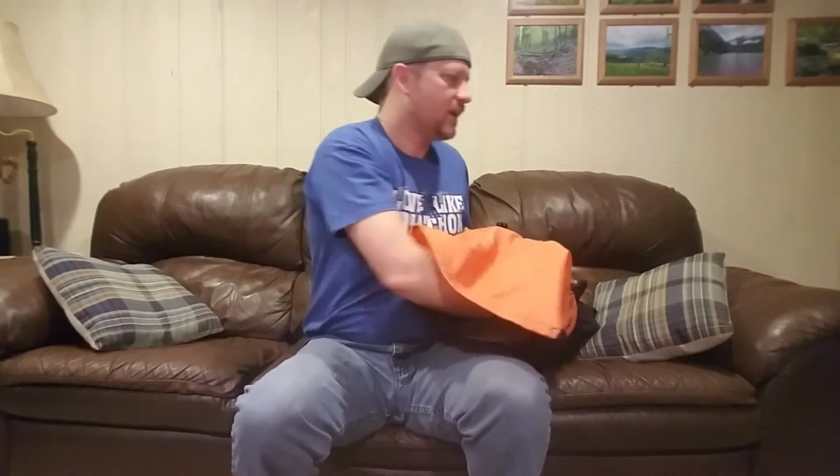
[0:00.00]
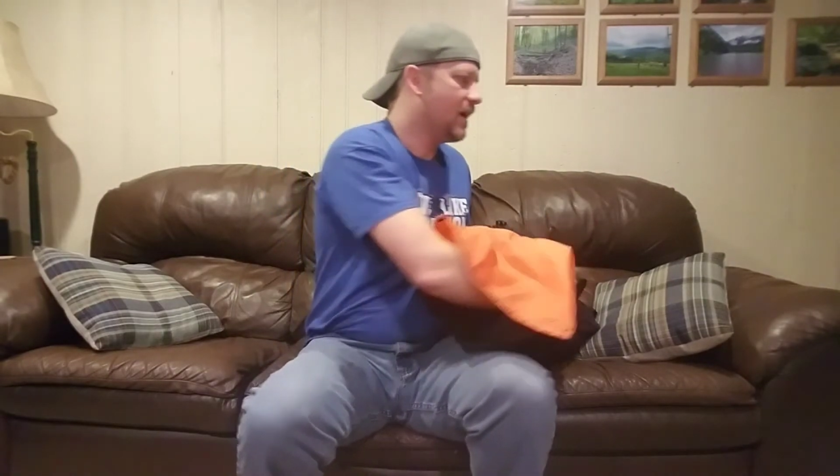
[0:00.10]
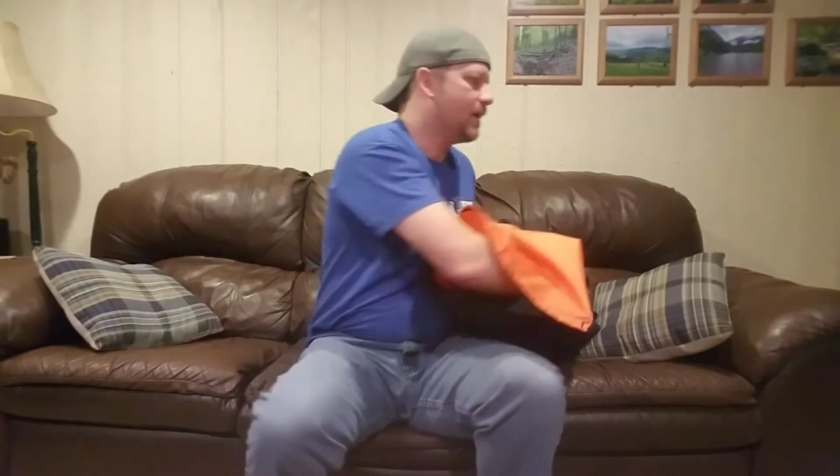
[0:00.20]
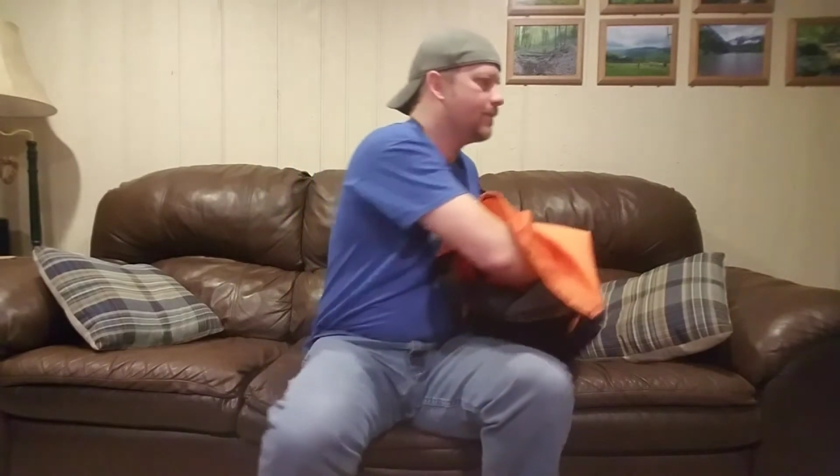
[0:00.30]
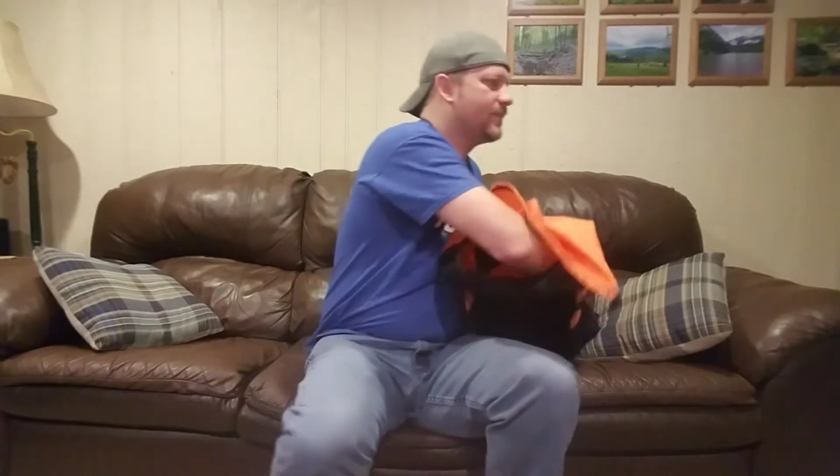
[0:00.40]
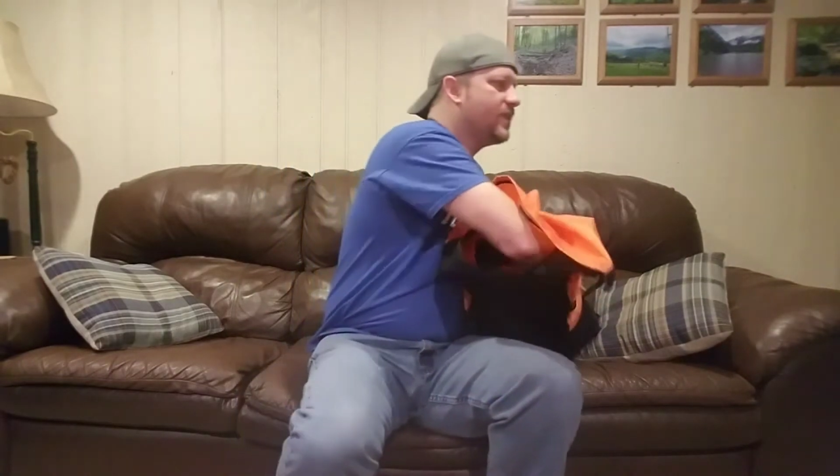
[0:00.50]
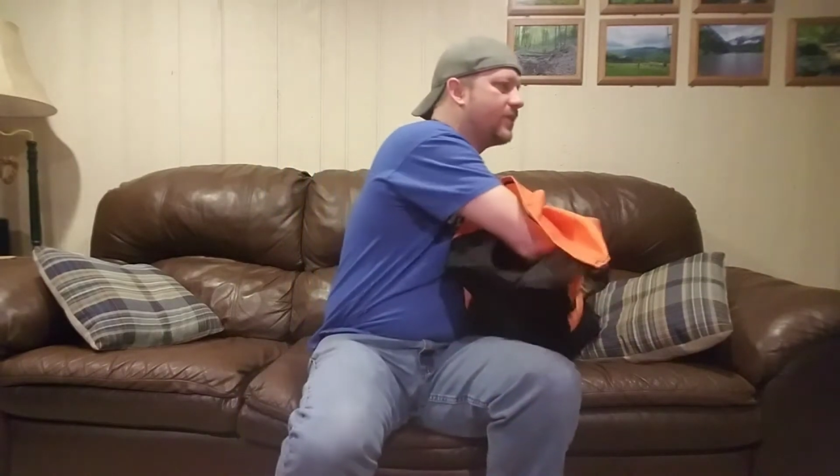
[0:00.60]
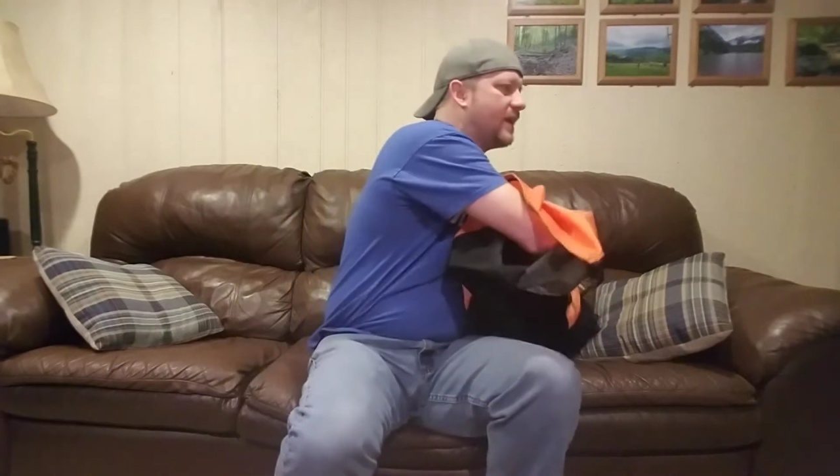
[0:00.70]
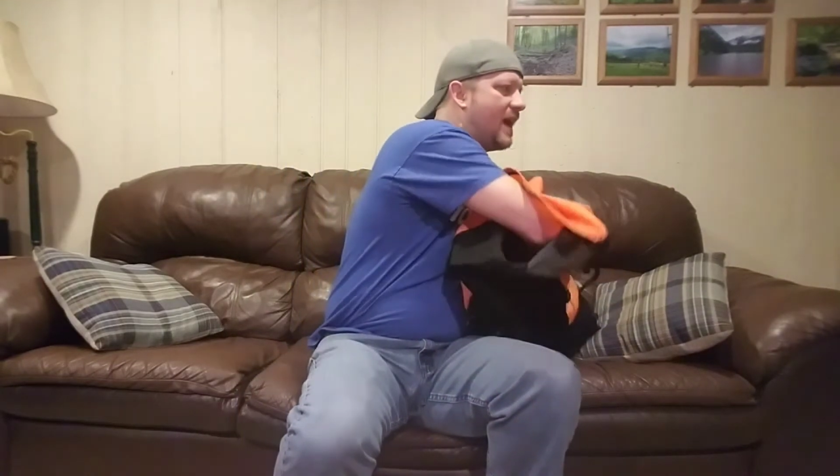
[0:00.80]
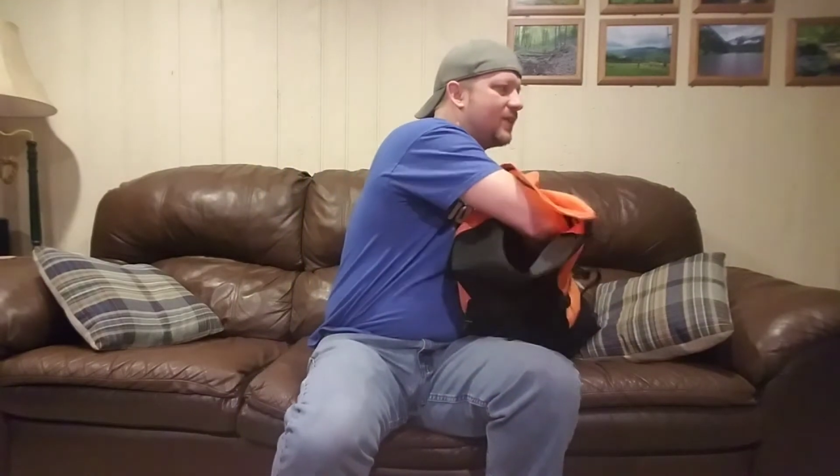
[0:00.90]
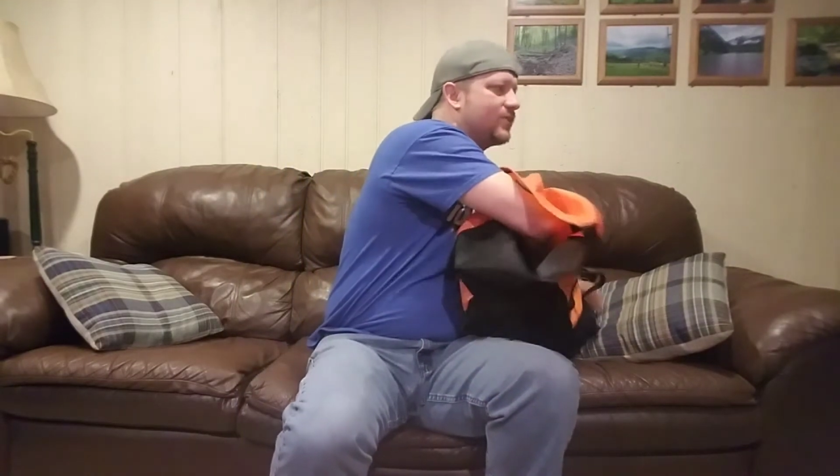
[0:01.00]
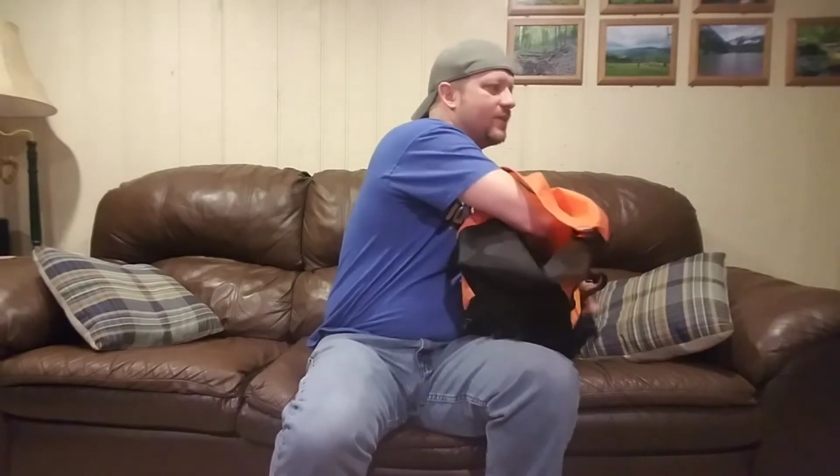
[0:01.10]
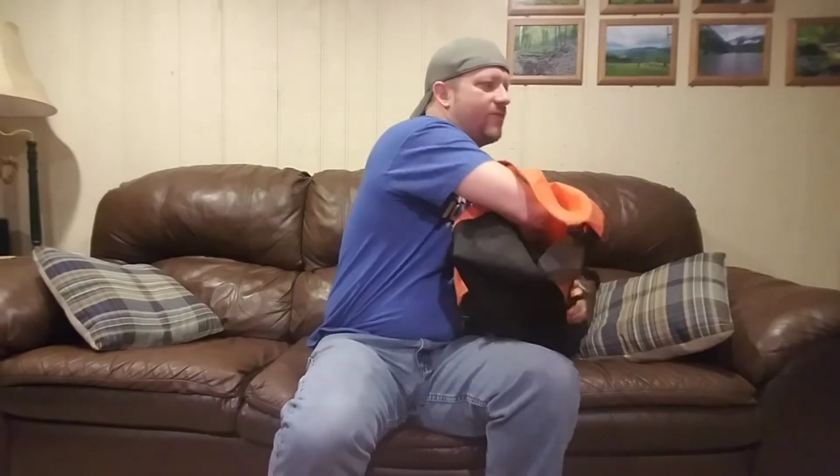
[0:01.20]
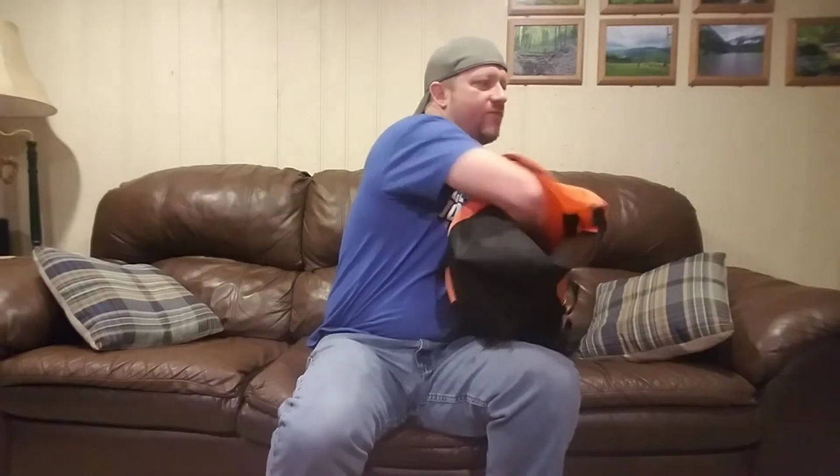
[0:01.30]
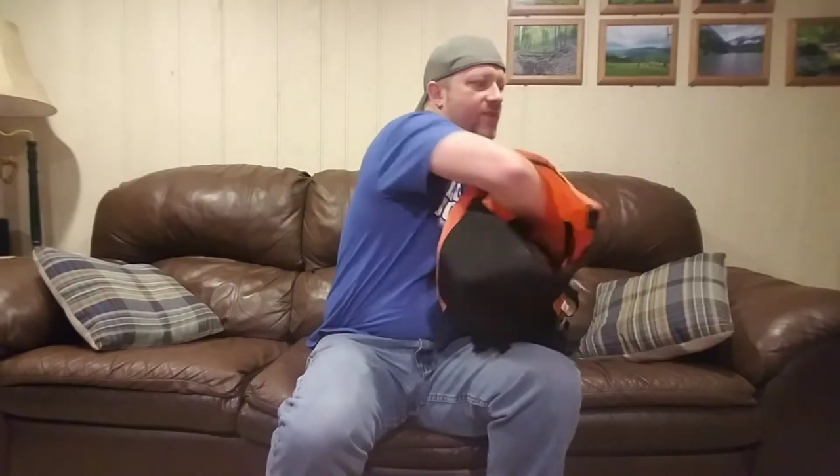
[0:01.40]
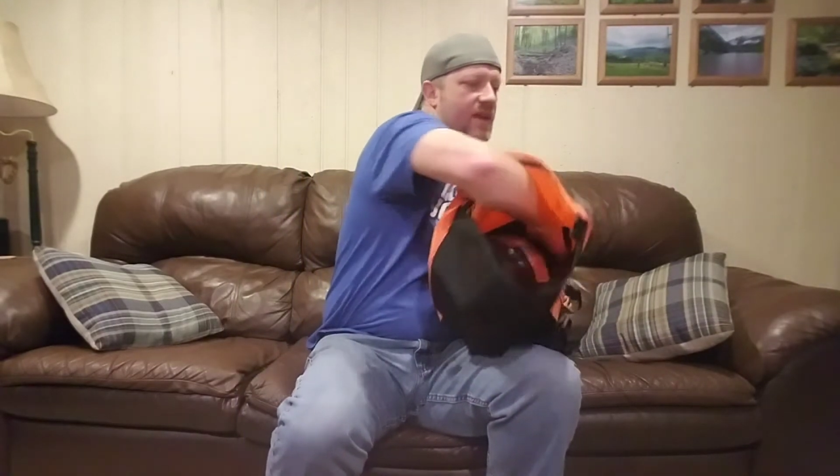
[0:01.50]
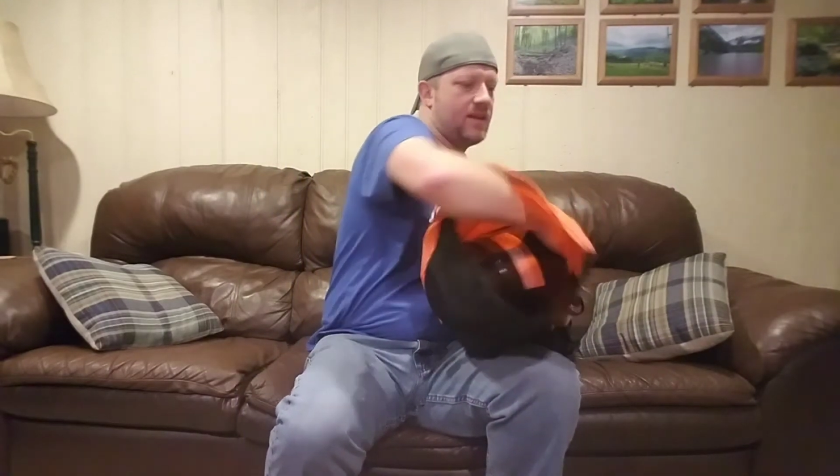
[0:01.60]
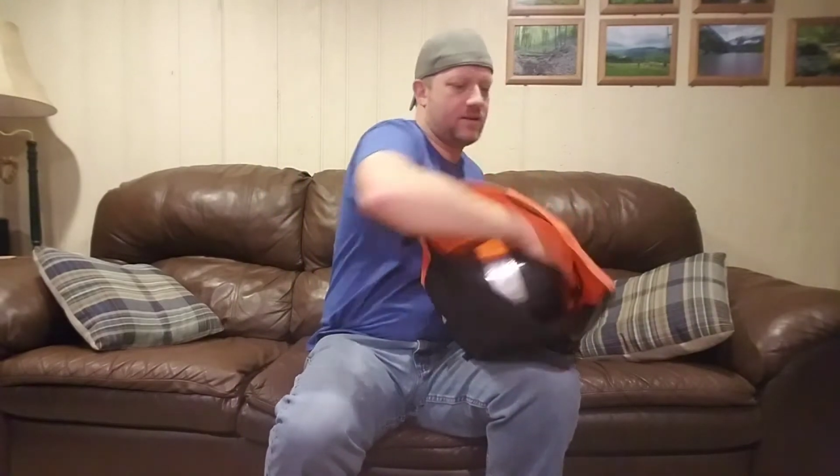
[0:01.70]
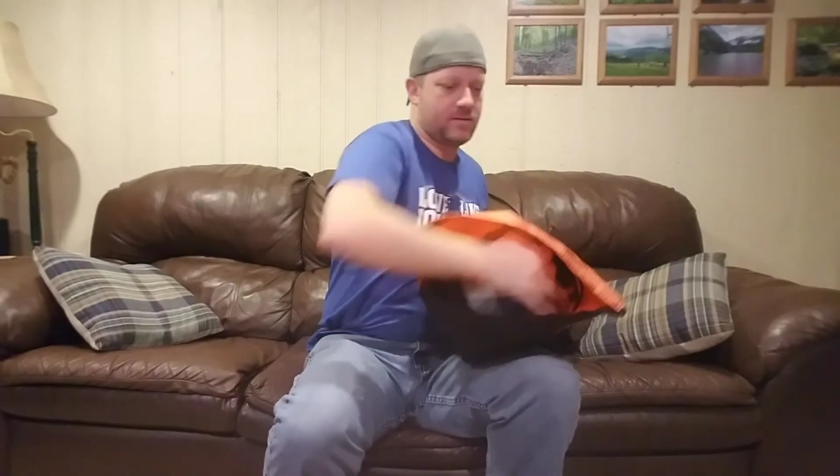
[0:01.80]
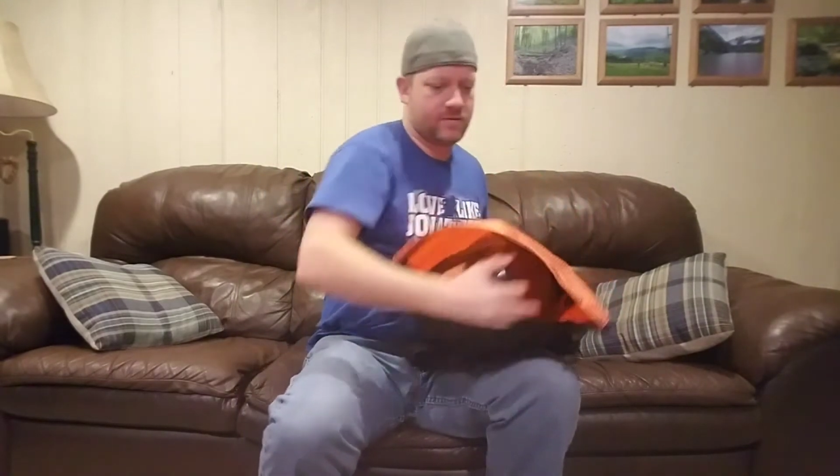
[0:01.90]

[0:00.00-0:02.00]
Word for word: Uh, you can actually fit,